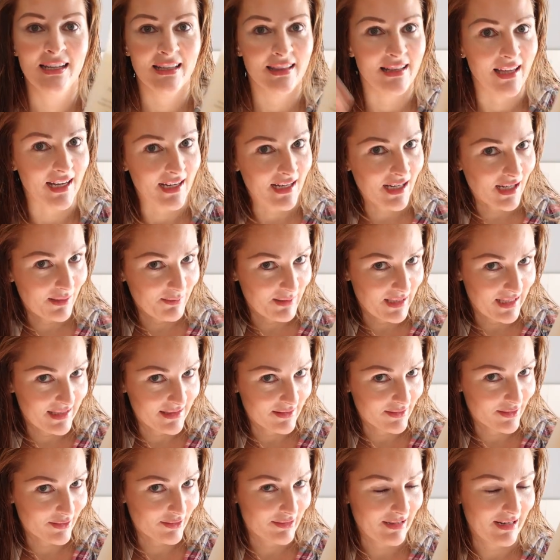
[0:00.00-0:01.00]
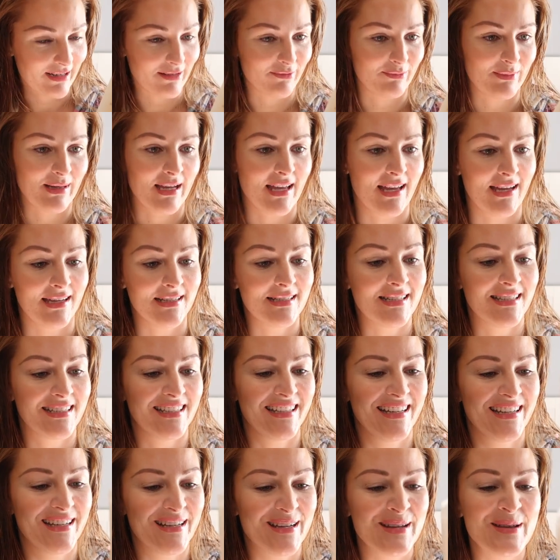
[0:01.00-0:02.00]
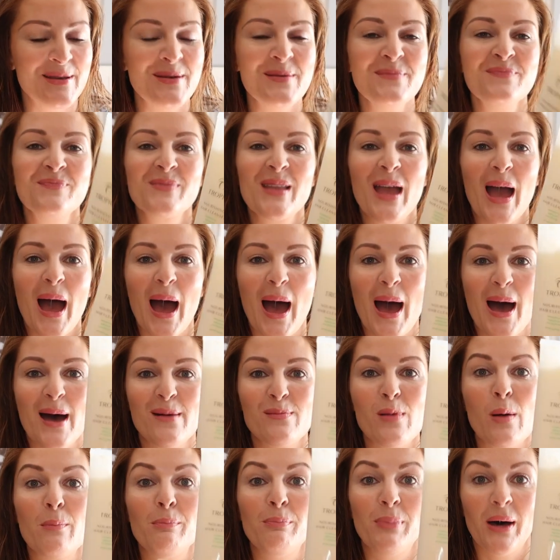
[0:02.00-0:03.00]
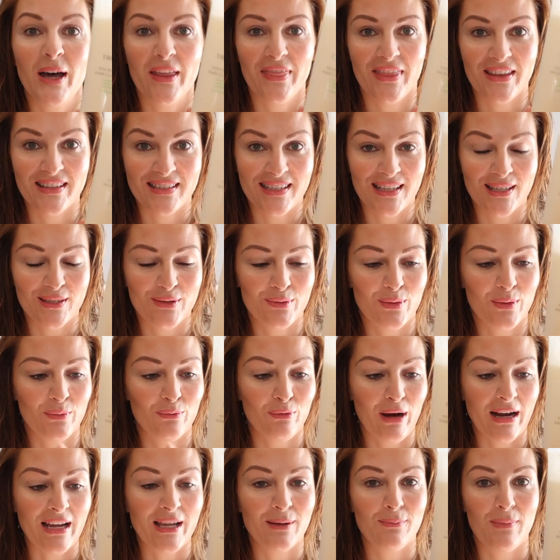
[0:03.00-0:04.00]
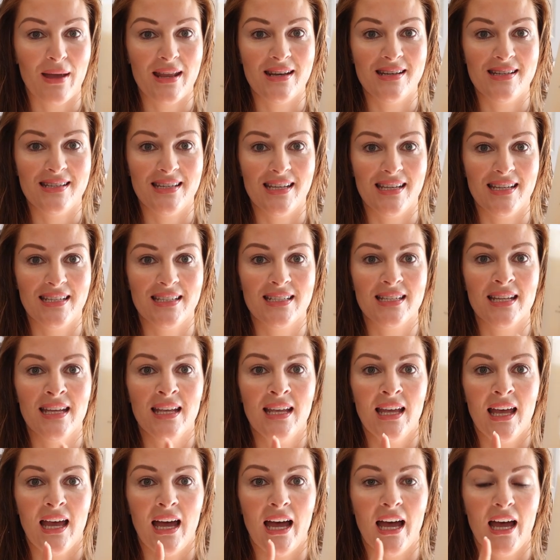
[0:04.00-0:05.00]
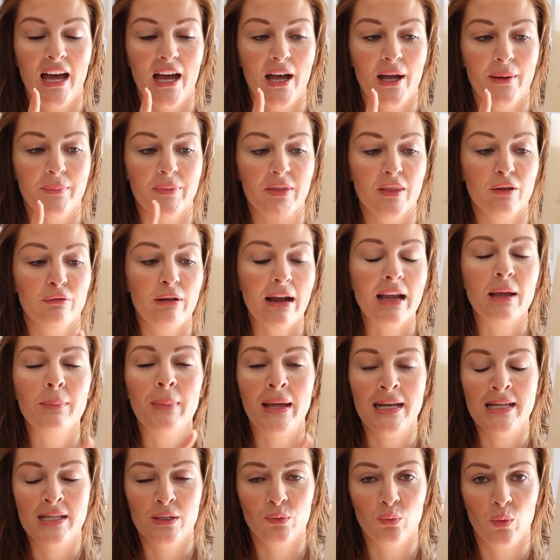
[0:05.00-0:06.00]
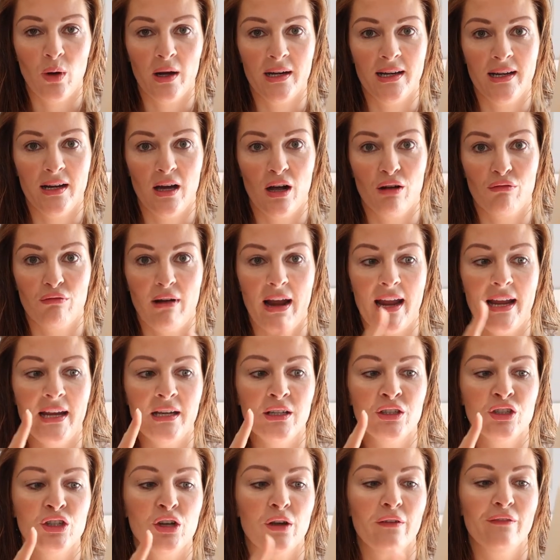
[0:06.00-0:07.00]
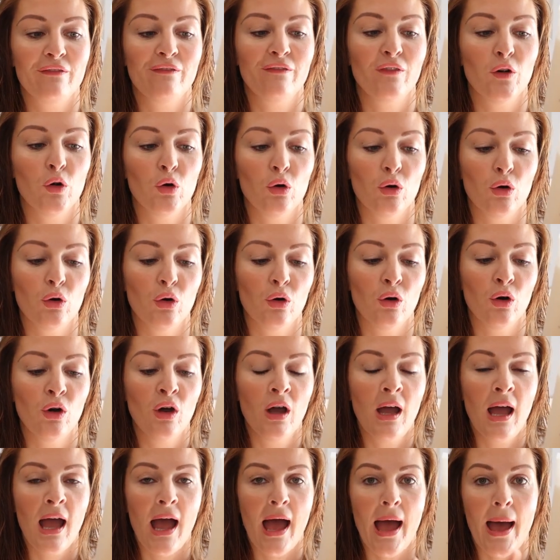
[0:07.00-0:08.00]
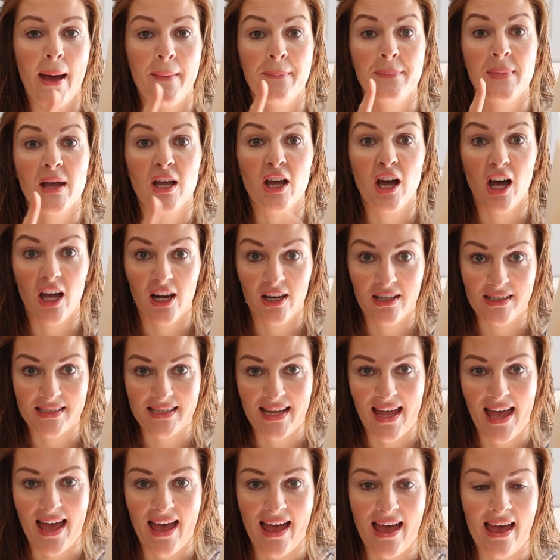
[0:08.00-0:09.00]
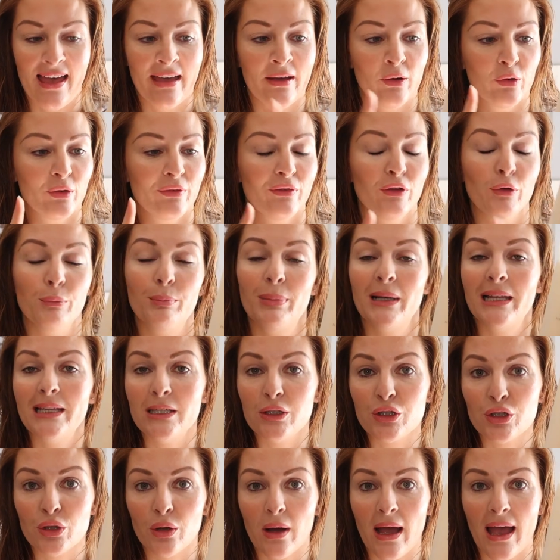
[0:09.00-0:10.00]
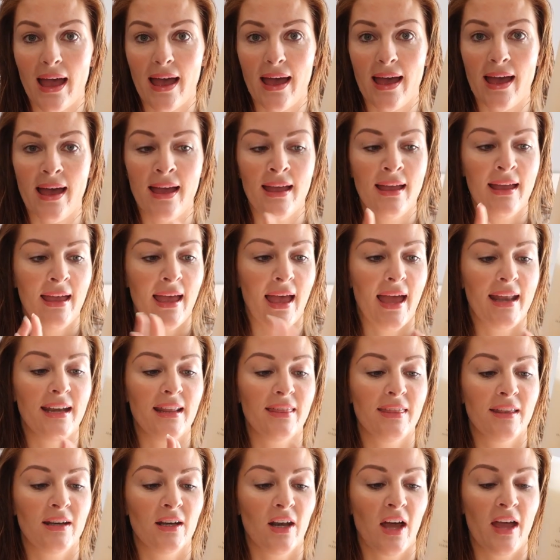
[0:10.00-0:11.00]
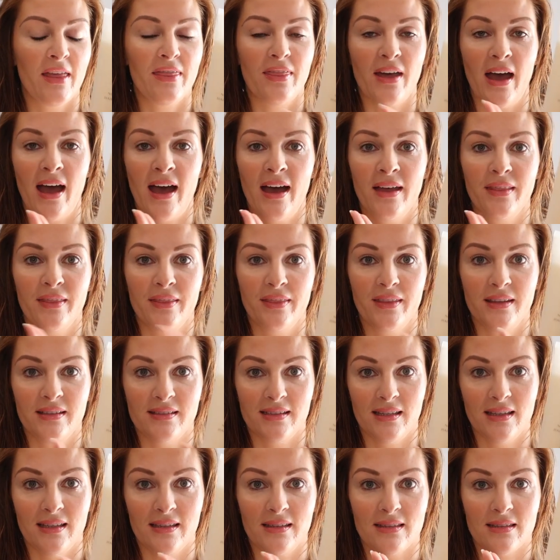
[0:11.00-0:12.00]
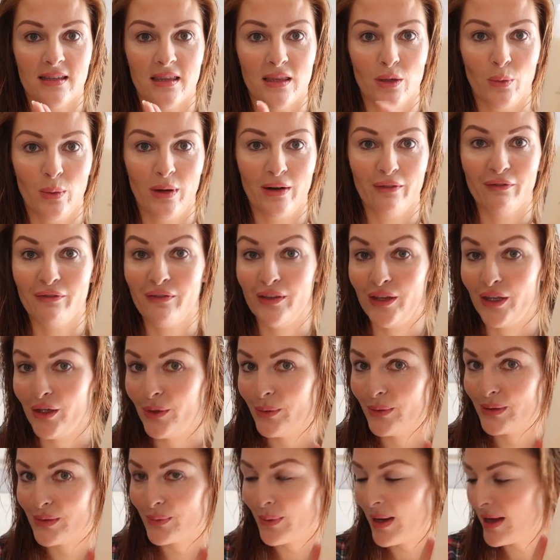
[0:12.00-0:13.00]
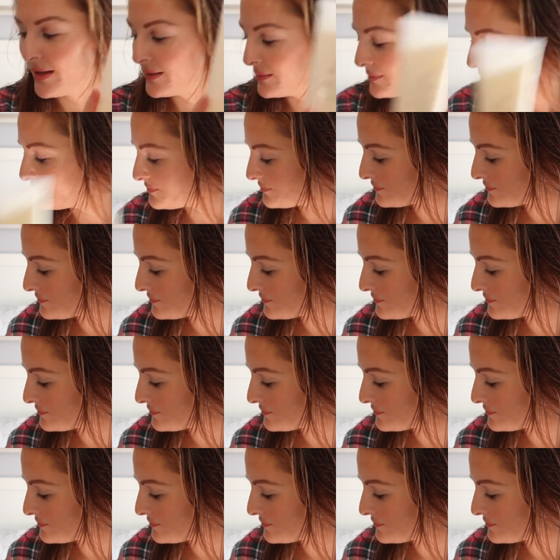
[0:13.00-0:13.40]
They're coming on the crown of my head. But this is recommended, the recommended one in our range for coloured hair, or if you bleach your hair, anything like that, this is the one for you as well.